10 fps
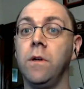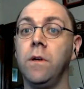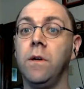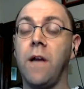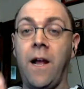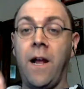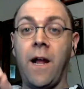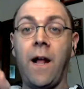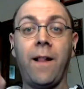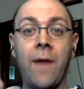and
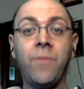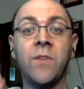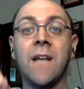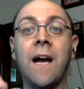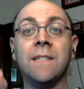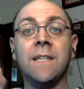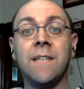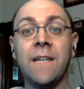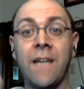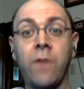I'll emphasize it's
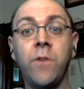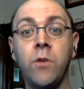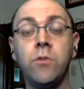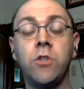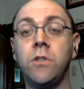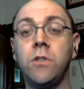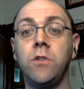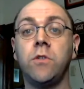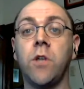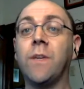an if you choose to do
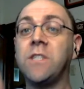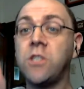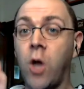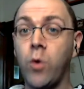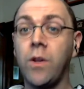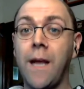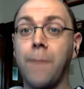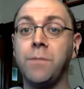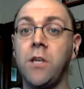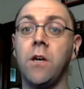so, it's totally up
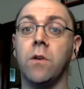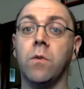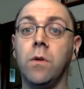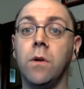to you.